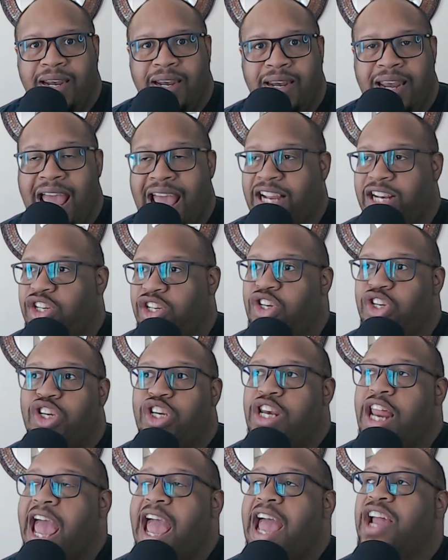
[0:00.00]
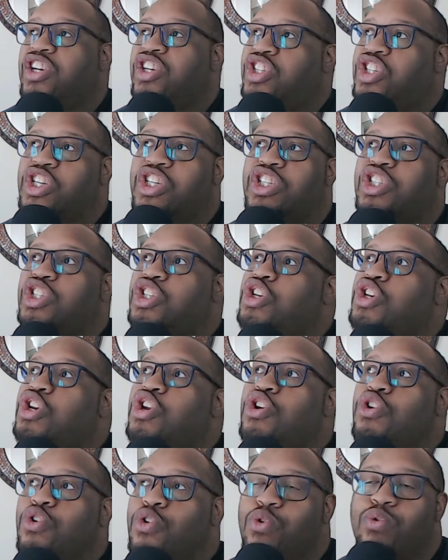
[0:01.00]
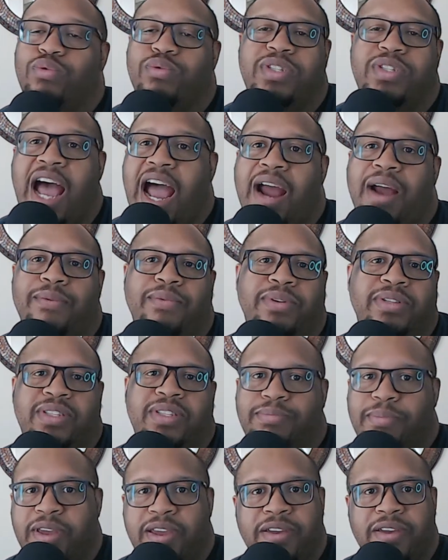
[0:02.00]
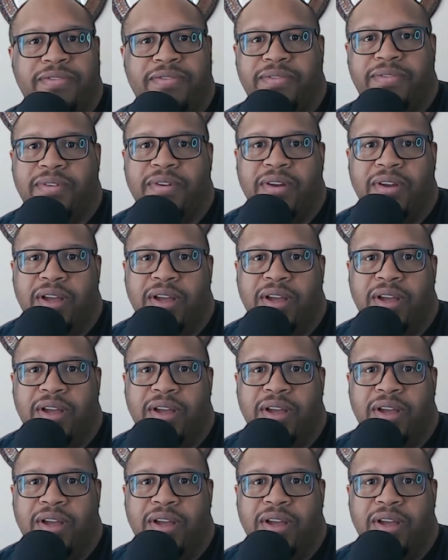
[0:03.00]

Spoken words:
that just knew Tyron Smith